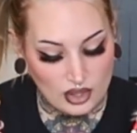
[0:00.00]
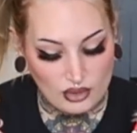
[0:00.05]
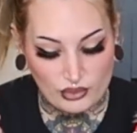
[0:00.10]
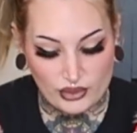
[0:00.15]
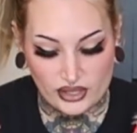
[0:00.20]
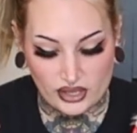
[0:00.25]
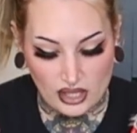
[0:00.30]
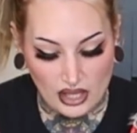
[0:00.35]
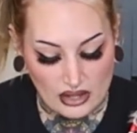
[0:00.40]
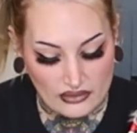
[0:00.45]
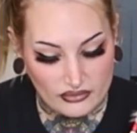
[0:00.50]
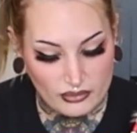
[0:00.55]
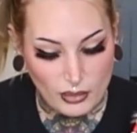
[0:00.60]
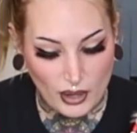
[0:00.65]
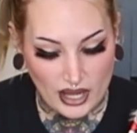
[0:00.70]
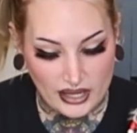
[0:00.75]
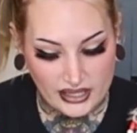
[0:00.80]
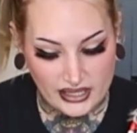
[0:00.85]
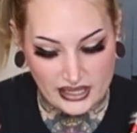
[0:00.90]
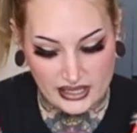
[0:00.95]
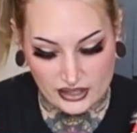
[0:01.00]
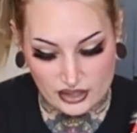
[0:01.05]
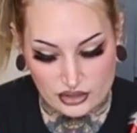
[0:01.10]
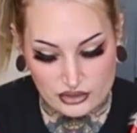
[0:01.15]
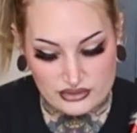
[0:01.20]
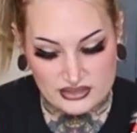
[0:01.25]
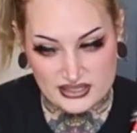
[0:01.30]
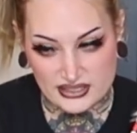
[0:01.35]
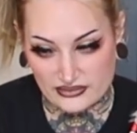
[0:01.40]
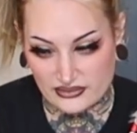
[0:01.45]
We love body
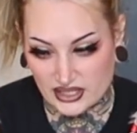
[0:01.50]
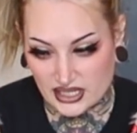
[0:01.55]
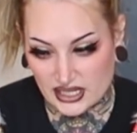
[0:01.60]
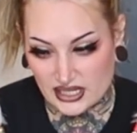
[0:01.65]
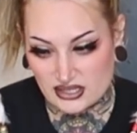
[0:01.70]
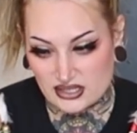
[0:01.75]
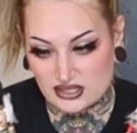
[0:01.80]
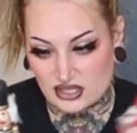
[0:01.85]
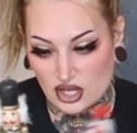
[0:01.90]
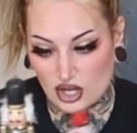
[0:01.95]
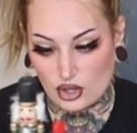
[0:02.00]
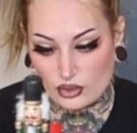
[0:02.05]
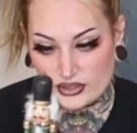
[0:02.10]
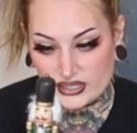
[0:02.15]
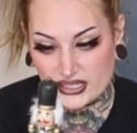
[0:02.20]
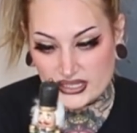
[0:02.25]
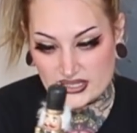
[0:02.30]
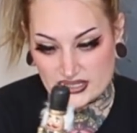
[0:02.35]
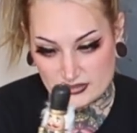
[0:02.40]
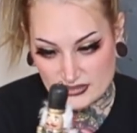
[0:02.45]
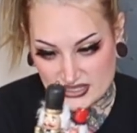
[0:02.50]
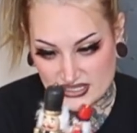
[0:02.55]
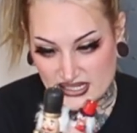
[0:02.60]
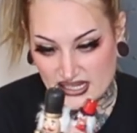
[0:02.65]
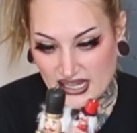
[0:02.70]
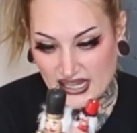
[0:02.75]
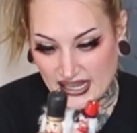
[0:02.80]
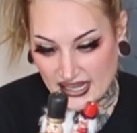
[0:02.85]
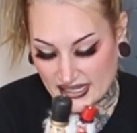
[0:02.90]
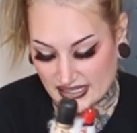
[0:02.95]
inclusivity, so he is
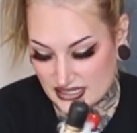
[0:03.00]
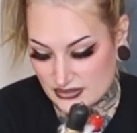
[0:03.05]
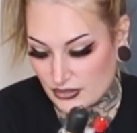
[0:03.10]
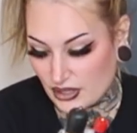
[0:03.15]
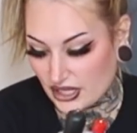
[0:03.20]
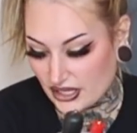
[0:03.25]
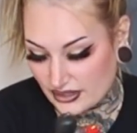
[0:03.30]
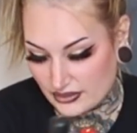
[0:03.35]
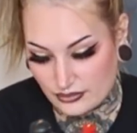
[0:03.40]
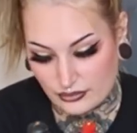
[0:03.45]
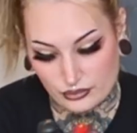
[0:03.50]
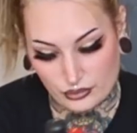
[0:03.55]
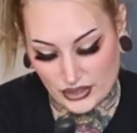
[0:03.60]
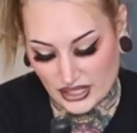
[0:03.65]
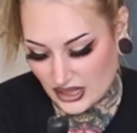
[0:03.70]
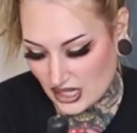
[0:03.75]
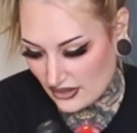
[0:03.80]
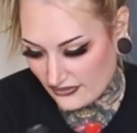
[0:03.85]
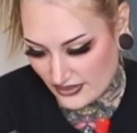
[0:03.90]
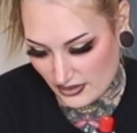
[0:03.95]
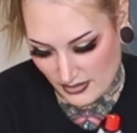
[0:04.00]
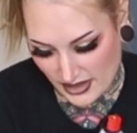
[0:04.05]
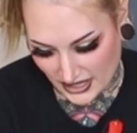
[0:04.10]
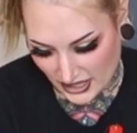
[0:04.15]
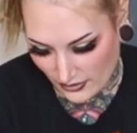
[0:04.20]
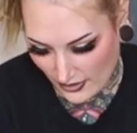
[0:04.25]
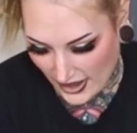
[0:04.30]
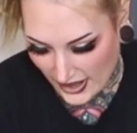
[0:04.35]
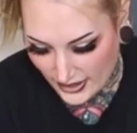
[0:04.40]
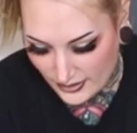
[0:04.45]
missing a hand, but we love him
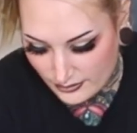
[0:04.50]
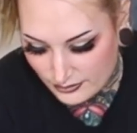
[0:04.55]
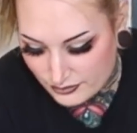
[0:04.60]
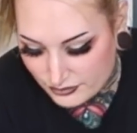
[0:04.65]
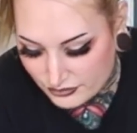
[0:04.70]
anyway.